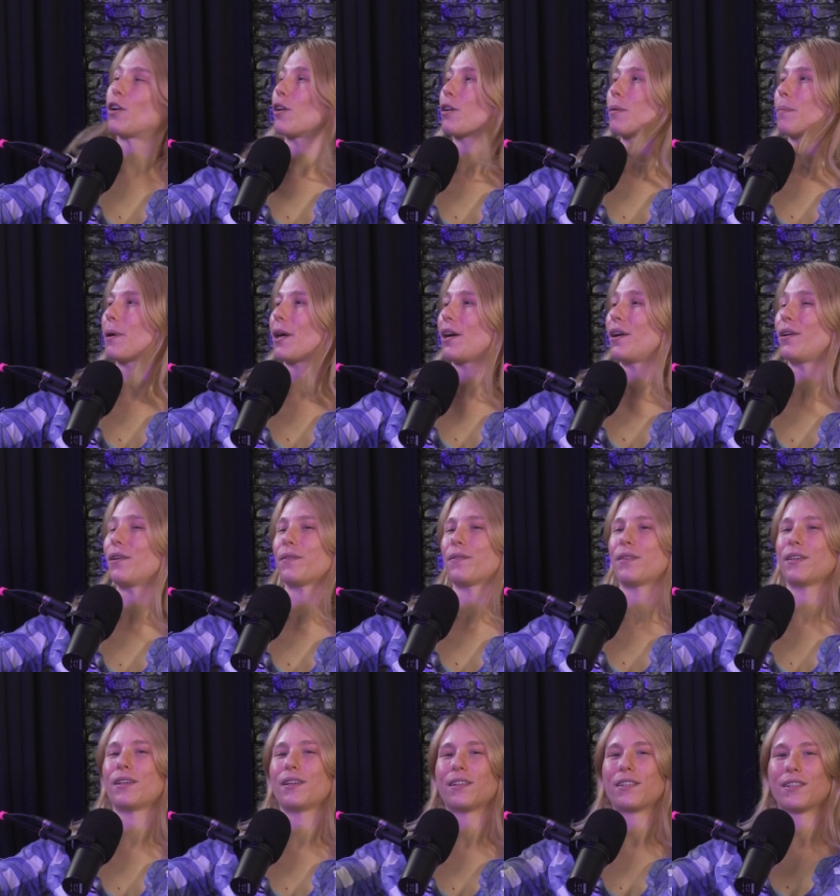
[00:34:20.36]
talk about
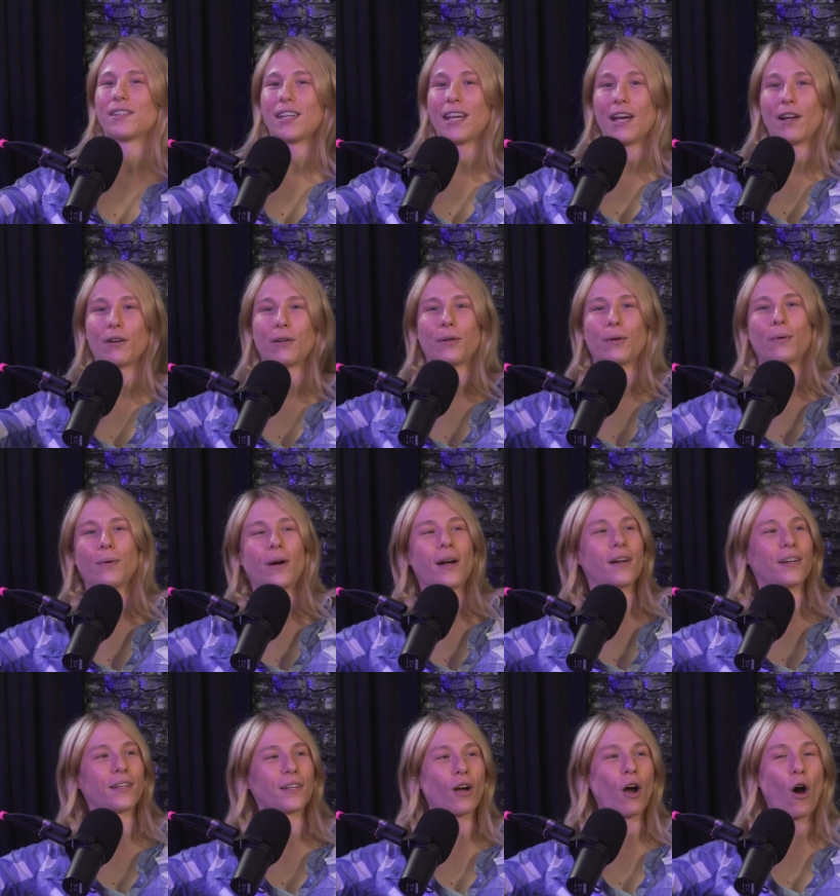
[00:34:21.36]
the Seattle
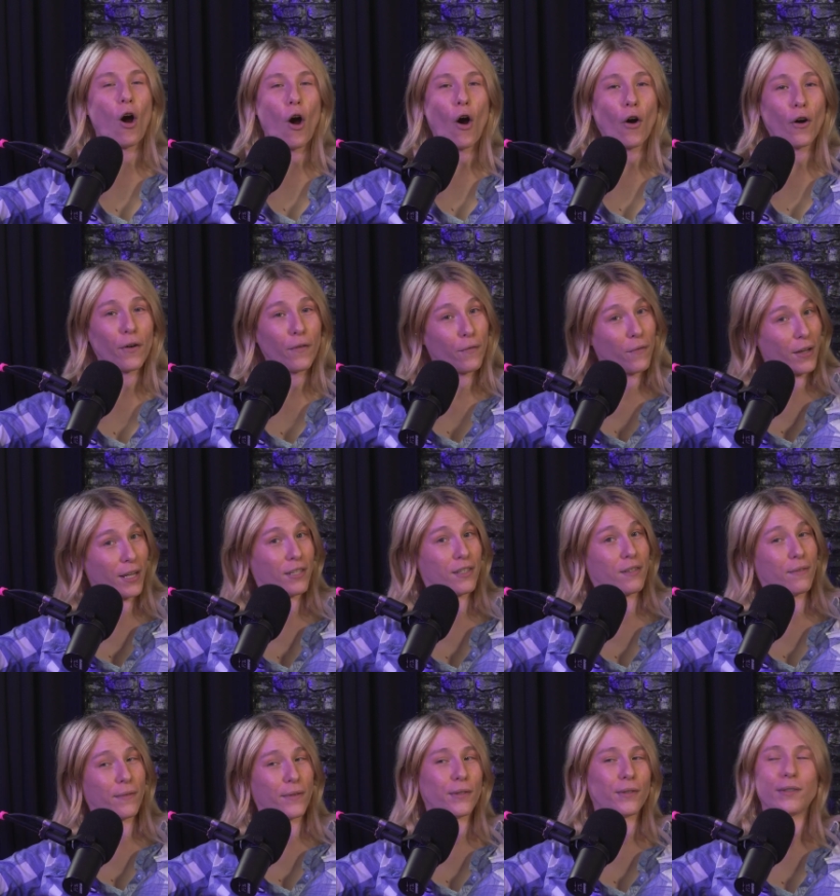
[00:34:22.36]
Erotic Art
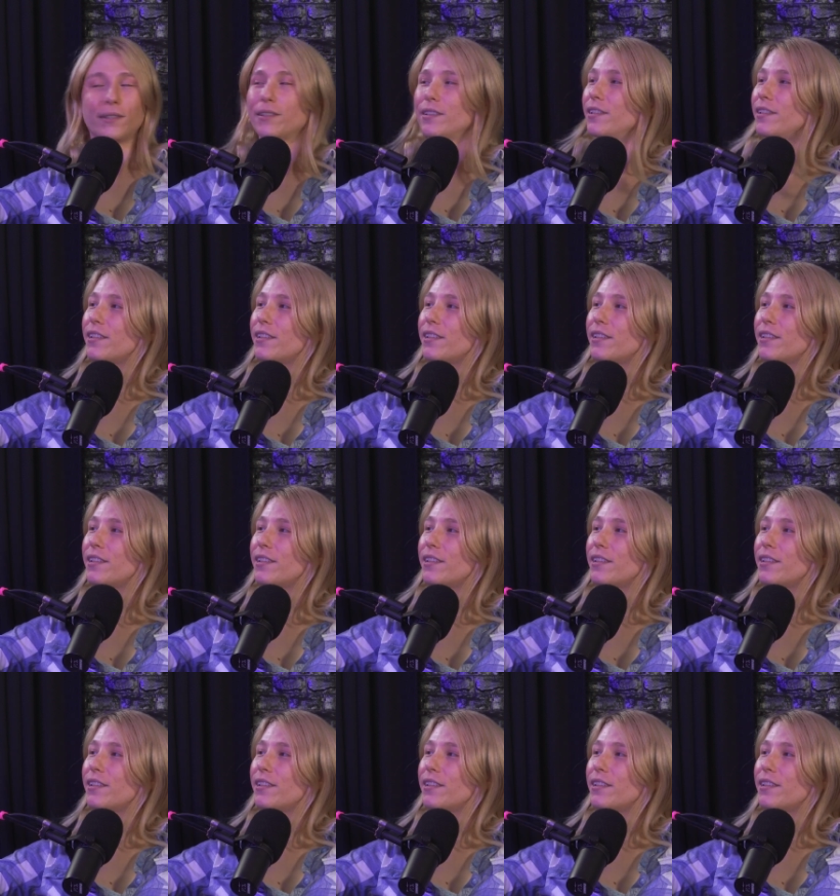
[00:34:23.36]
Festival.